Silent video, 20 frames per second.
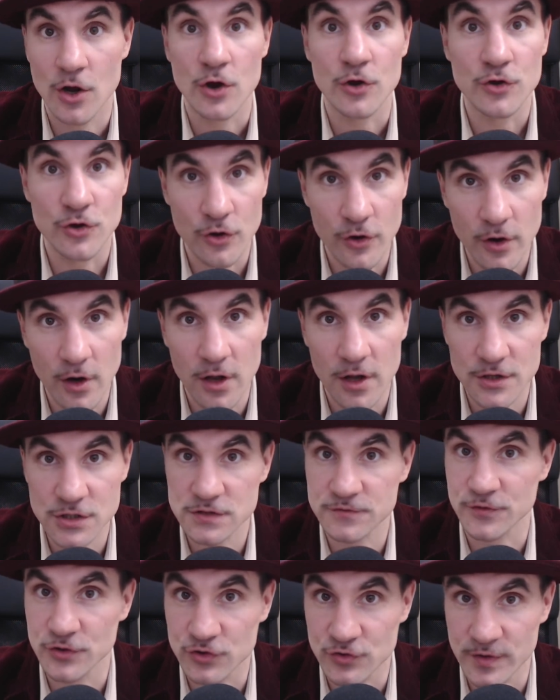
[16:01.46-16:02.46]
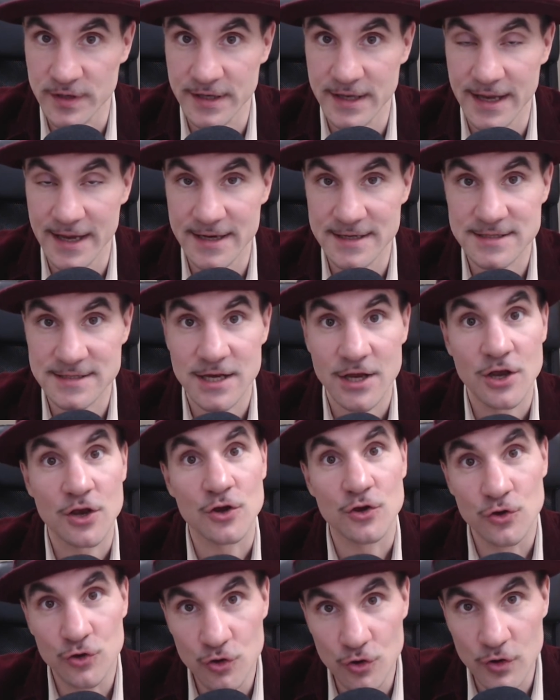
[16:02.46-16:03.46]
your lunch for 3 days,
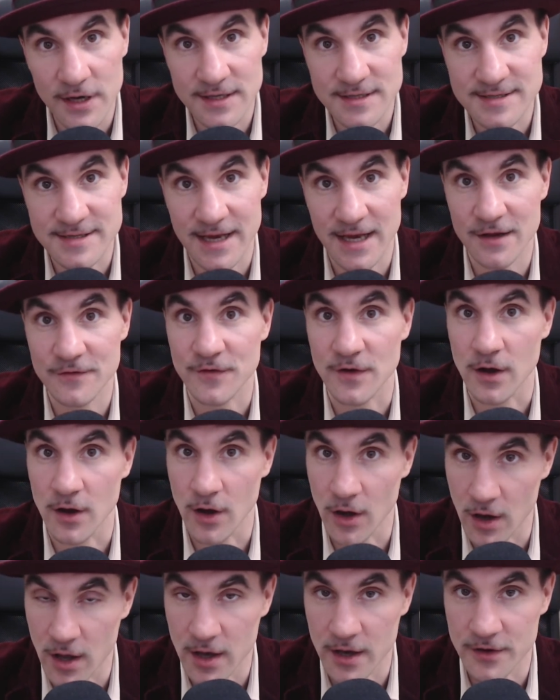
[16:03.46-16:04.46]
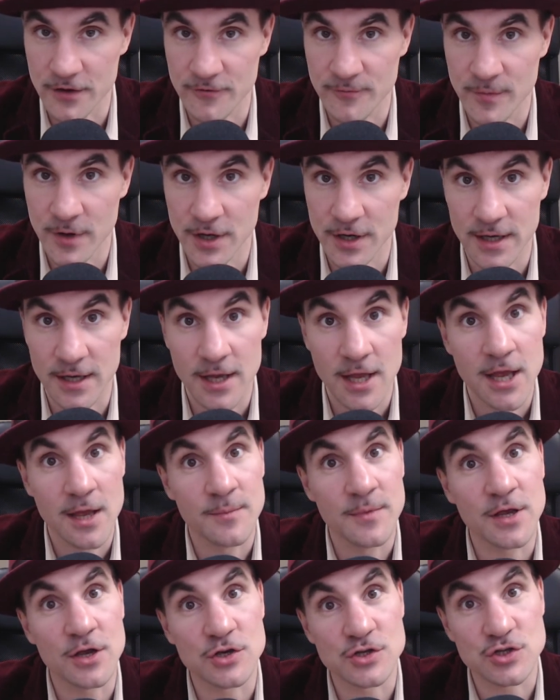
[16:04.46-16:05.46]
you can save a lot of money,
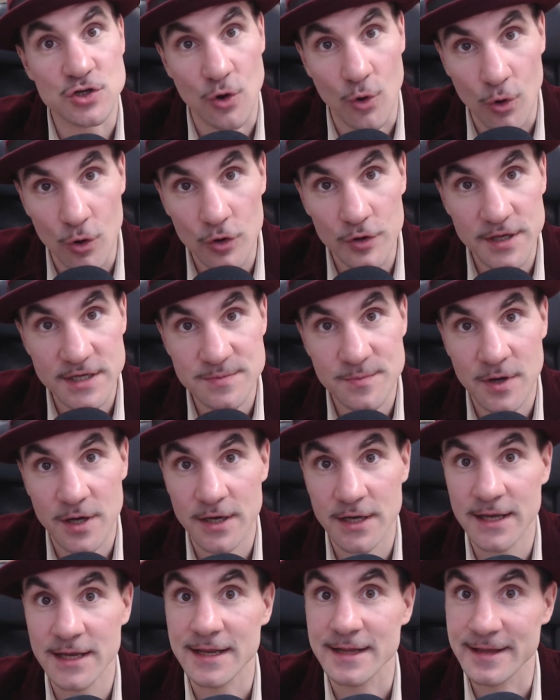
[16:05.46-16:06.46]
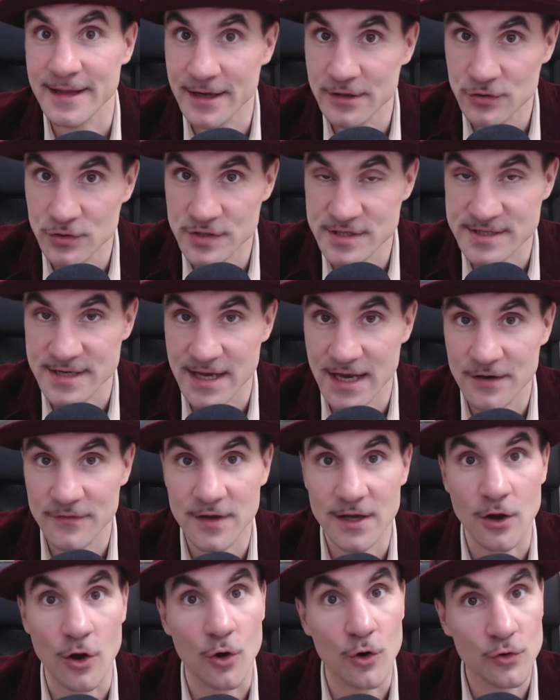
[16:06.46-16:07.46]
because all this money that you're saving
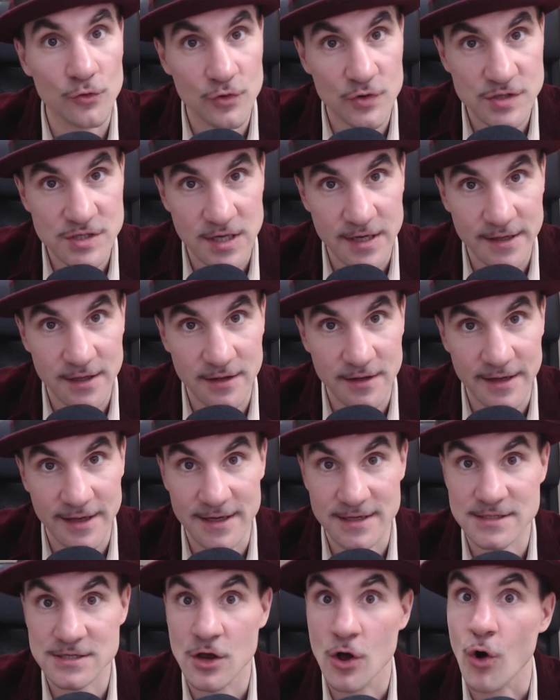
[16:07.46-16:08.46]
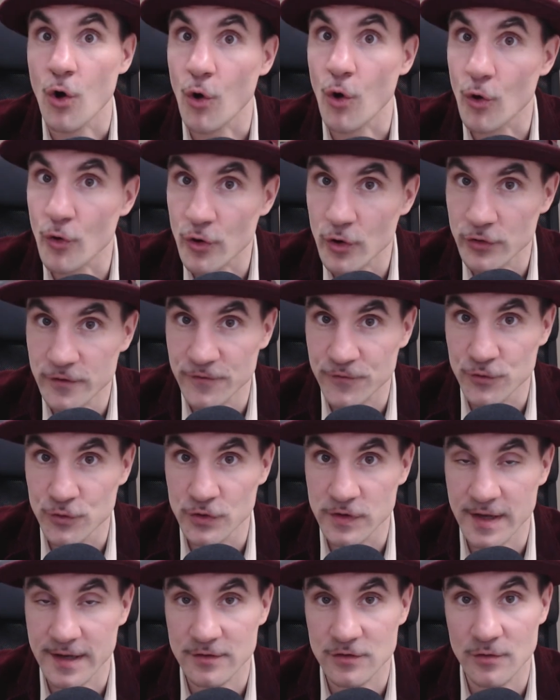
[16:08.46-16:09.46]
on those little things or on the food
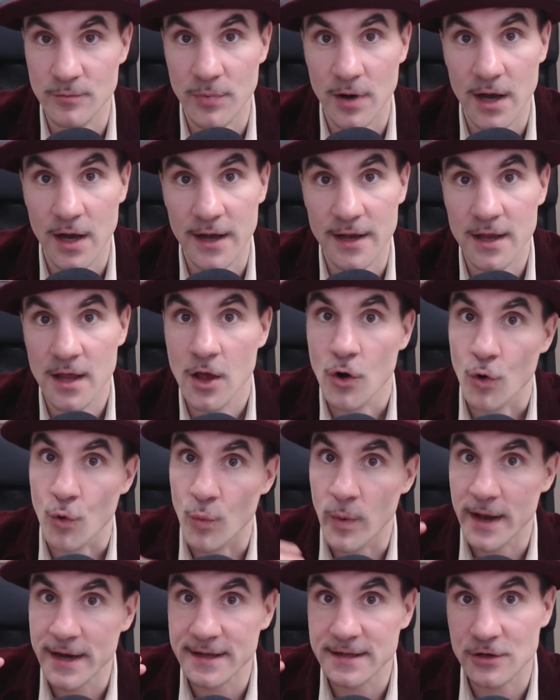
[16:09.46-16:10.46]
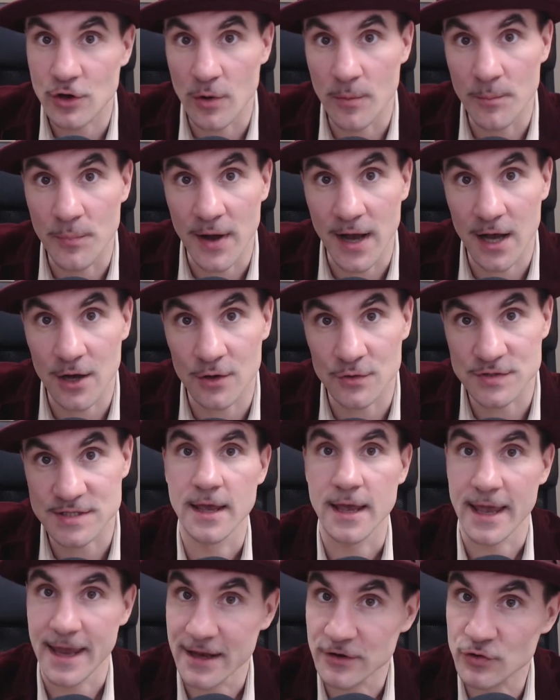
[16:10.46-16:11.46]
that you buy, when it compounds,
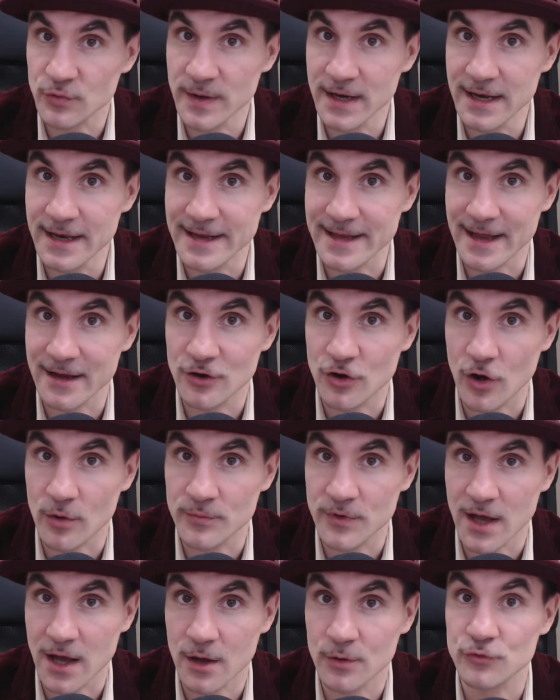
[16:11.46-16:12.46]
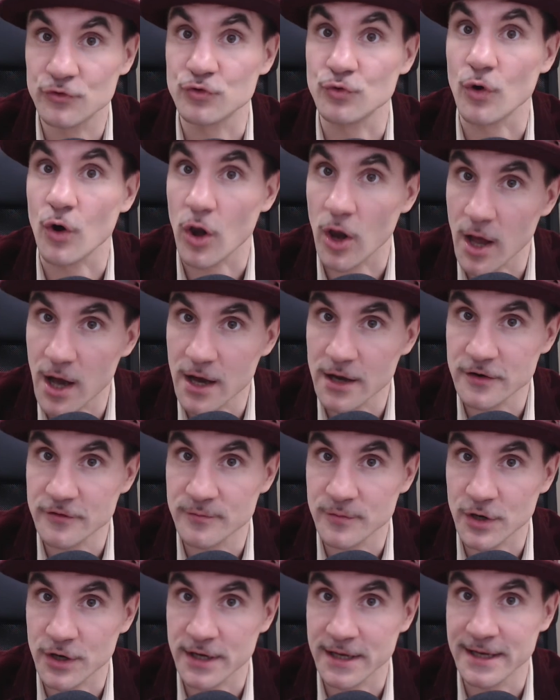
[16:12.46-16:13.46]
it really can come down to a lot of
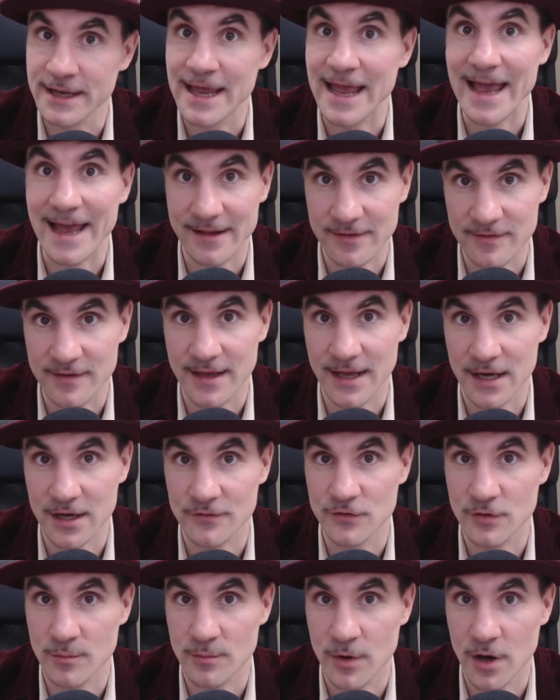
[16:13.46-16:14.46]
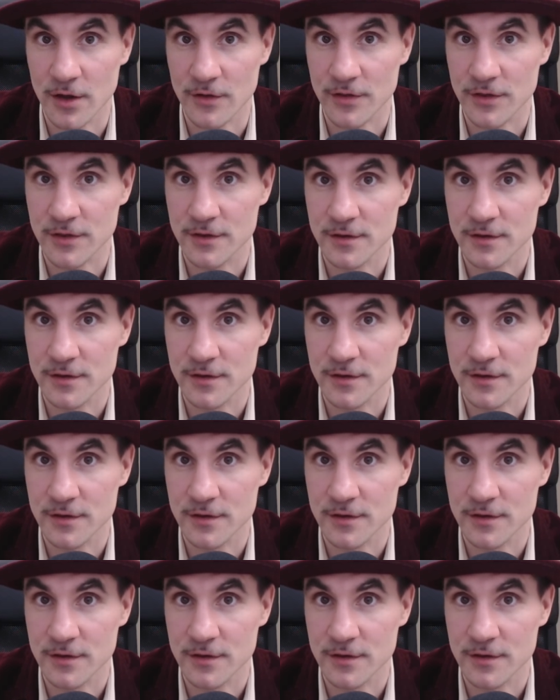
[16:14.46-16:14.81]
money at the end of the month.